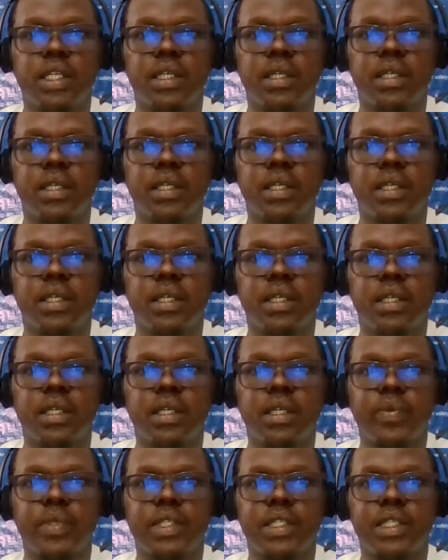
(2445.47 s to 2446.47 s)
So
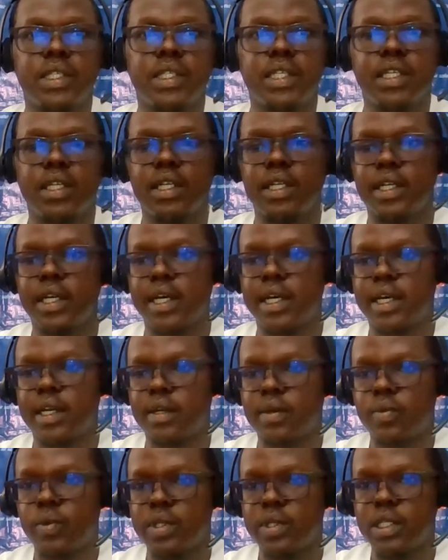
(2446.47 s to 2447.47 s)
we still are
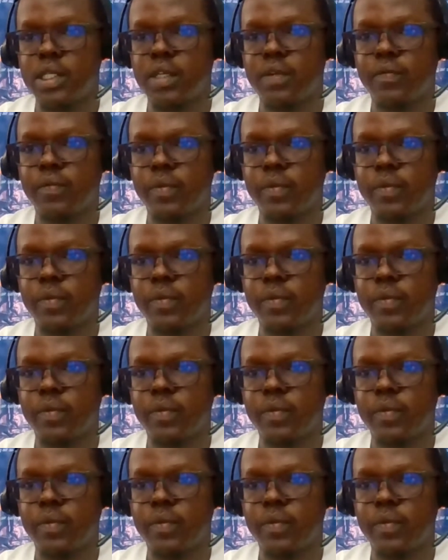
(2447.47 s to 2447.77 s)
requesting